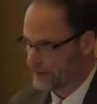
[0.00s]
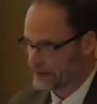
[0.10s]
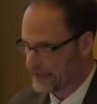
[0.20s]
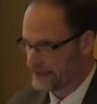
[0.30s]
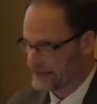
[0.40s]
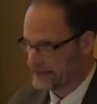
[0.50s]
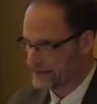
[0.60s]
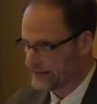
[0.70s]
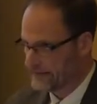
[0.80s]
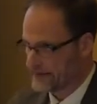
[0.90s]
the
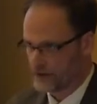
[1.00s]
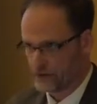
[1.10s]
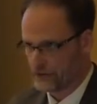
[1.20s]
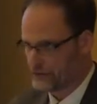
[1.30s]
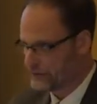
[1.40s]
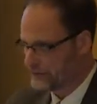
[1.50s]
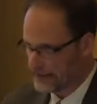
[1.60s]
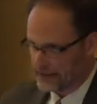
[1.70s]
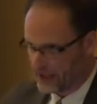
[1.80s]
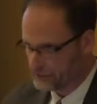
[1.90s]
Ganda, the Kikuyu,
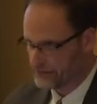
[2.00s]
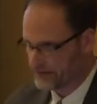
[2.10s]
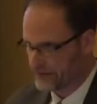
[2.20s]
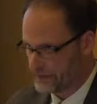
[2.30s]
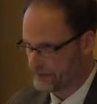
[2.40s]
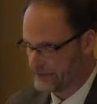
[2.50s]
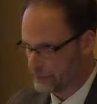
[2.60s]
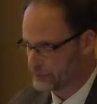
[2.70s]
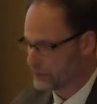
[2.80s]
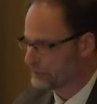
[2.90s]
and hundreds of other
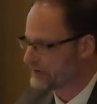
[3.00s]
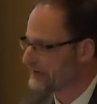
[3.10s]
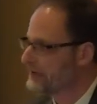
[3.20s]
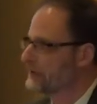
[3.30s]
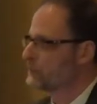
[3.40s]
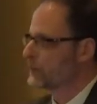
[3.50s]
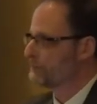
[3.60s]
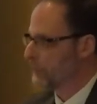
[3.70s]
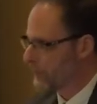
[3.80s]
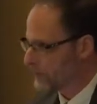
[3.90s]
people groups were
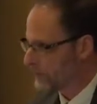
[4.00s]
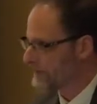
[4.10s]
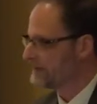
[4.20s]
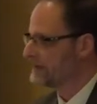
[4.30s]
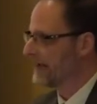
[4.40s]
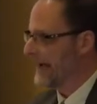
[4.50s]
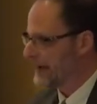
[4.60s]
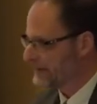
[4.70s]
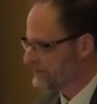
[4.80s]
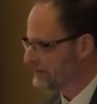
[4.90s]
born
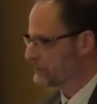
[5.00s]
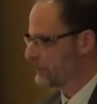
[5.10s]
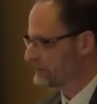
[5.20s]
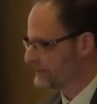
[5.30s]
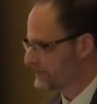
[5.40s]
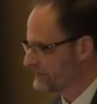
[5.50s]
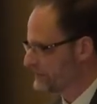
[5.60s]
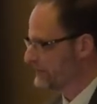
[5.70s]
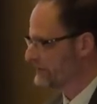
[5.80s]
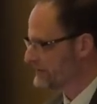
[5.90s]
out of this work of
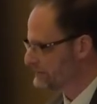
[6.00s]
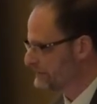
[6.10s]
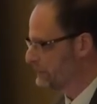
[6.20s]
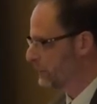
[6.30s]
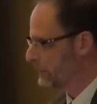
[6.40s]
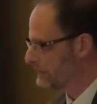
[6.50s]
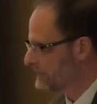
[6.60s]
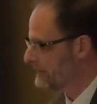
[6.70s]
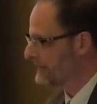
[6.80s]
conservative reform